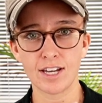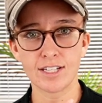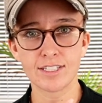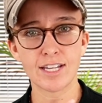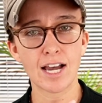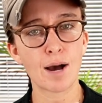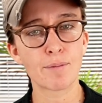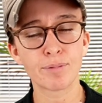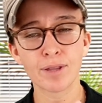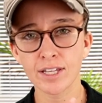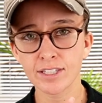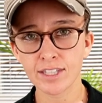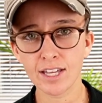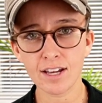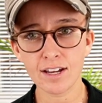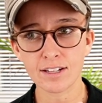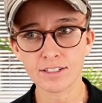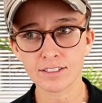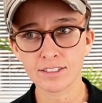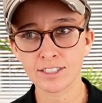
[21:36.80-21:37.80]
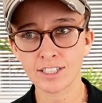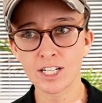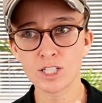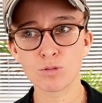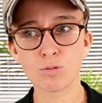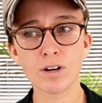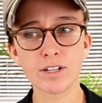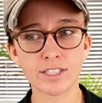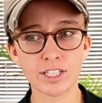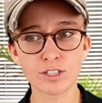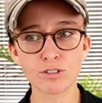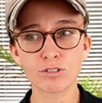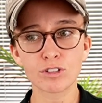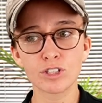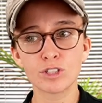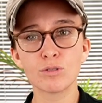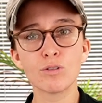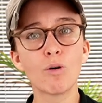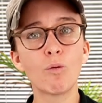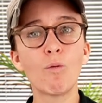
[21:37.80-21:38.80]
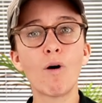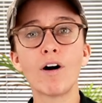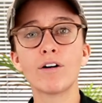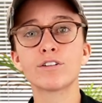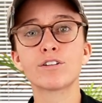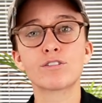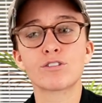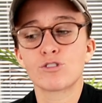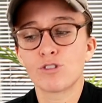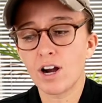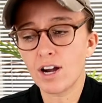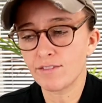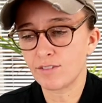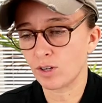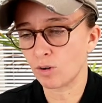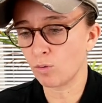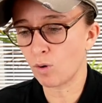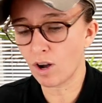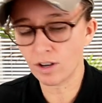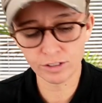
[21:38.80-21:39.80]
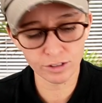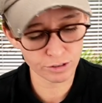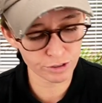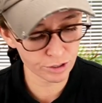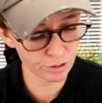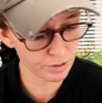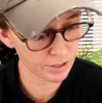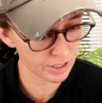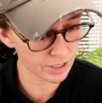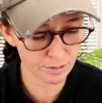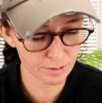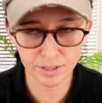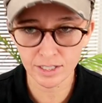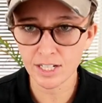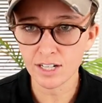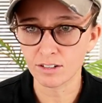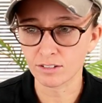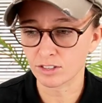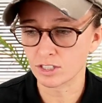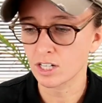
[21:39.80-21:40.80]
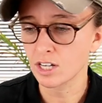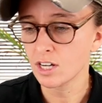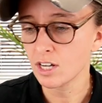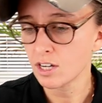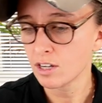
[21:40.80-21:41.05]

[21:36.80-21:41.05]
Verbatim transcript: tap like that. Guess what? Then you can do it while you're driving, while you're doing something else,